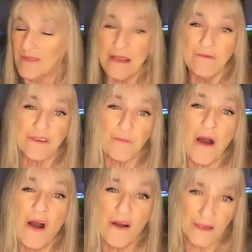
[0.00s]
He was a
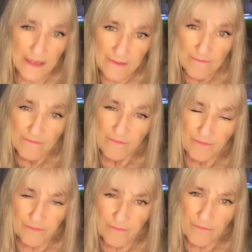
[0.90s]
punk.
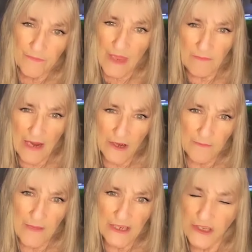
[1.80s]
I'm not going
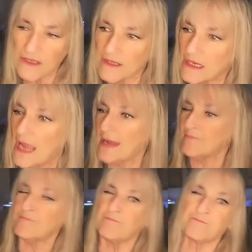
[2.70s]
to mention his name.
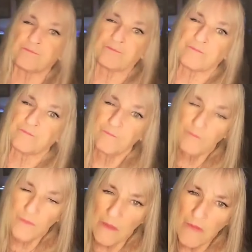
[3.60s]

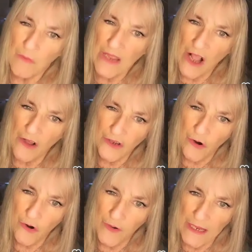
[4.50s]
But we all
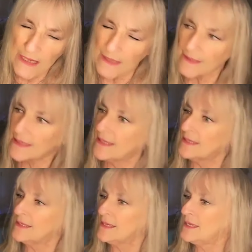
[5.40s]
know who he is.
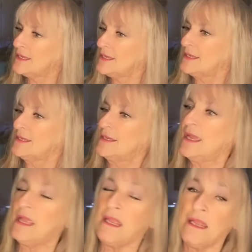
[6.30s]

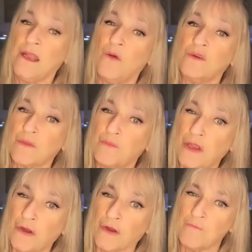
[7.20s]
He was a
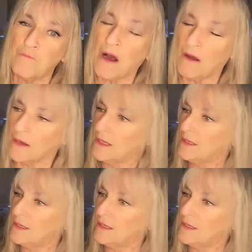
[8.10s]
pure punk.